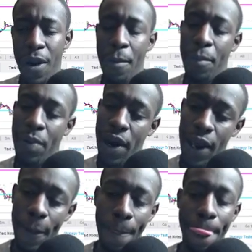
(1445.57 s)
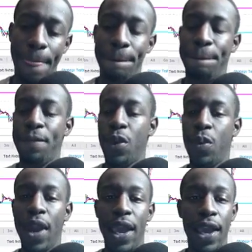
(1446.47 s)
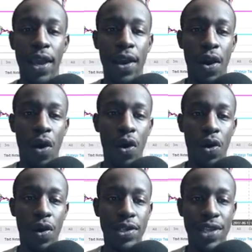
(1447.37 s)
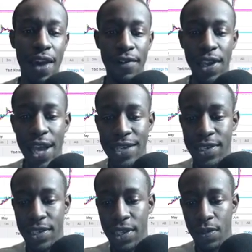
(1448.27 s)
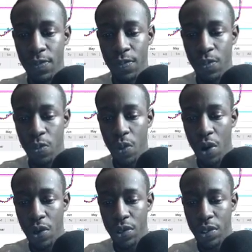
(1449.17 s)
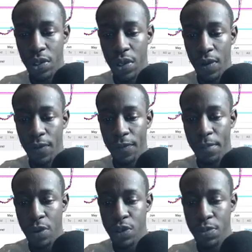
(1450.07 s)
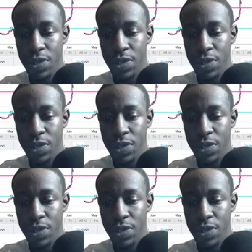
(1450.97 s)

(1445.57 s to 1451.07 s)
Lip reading: But the way altcoins have classically worked multiple